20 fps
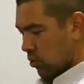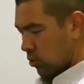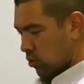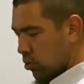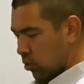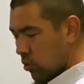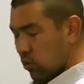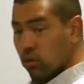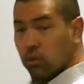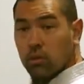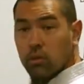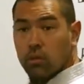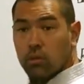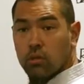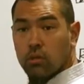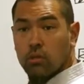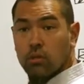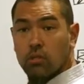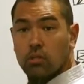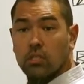
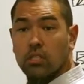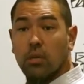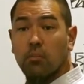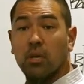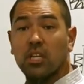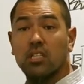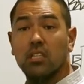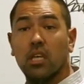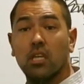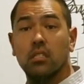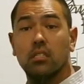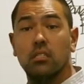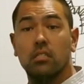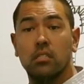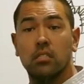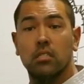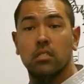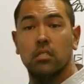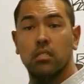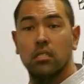Does that make
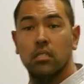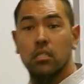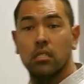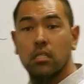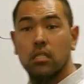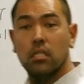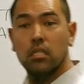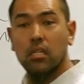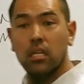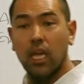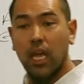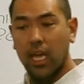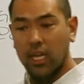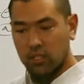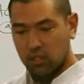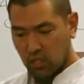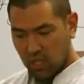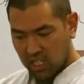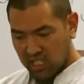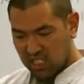sense? Okay,
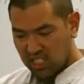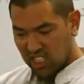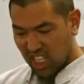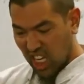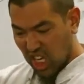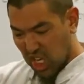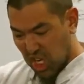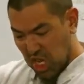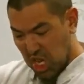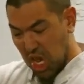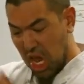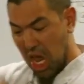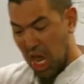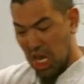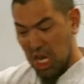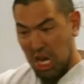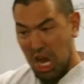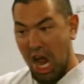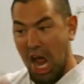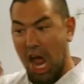so this is like,
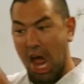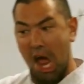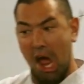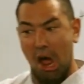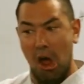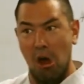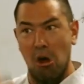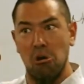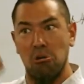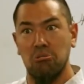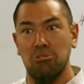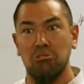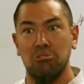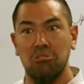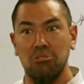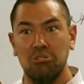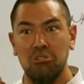get out.